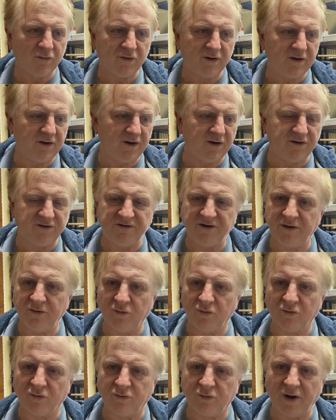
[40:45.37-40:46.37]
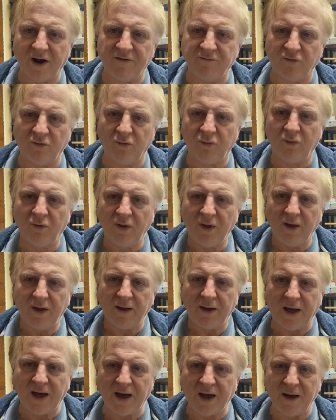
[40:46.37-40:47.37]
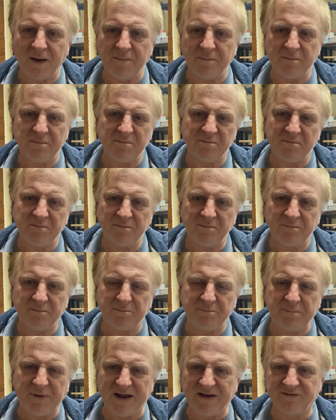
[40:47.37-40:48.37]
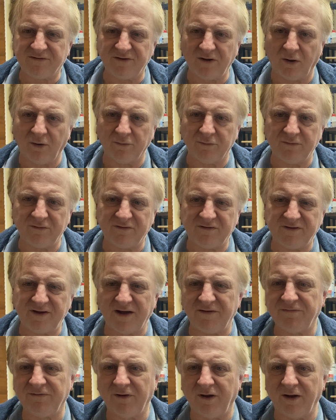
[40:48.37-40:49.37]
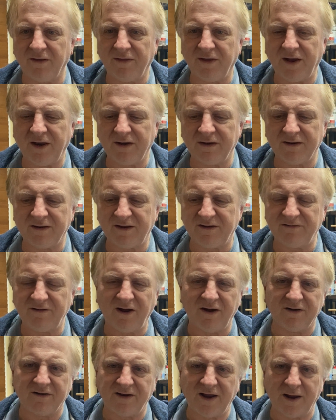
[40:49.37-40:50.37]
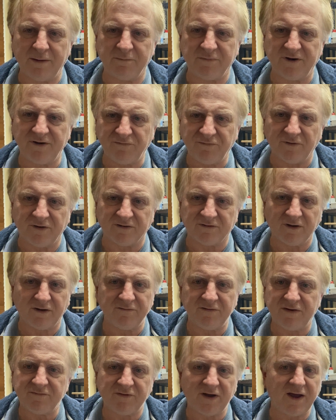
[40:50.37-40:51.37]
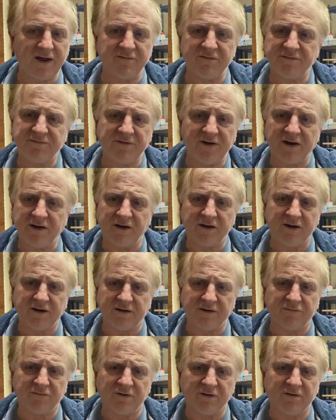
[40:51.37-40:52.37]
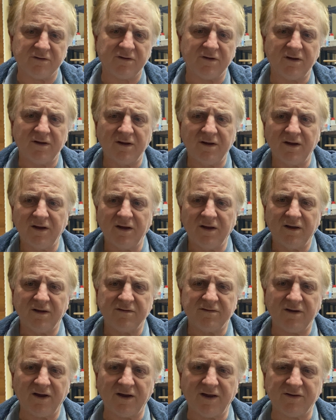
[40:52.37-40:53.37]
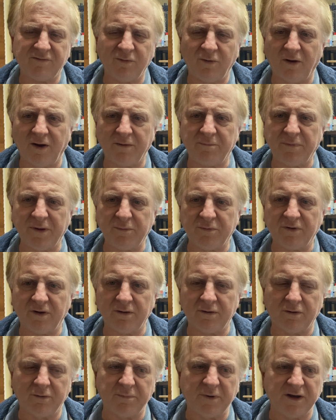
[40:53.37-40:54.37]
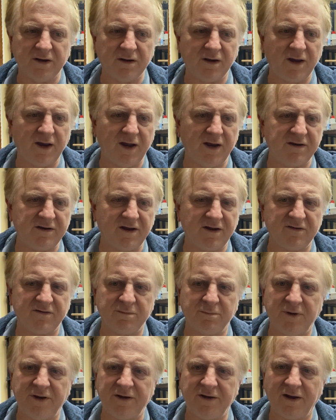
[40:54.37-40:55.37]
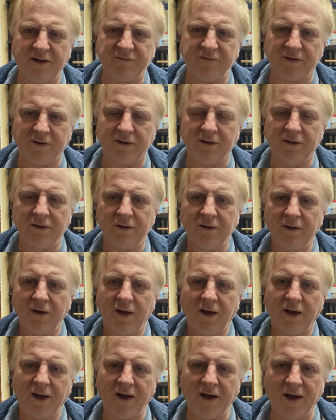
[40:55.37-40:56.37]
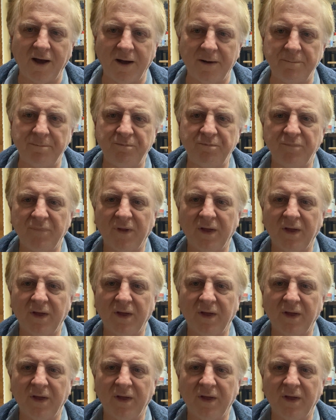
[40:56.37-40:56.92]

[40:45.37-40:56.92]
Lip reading: your general gravel, basalt, stuff like that, there's no damn difference. I've never ever found any difference. So that's why people say, oh, but air tests mean nothing. Okay,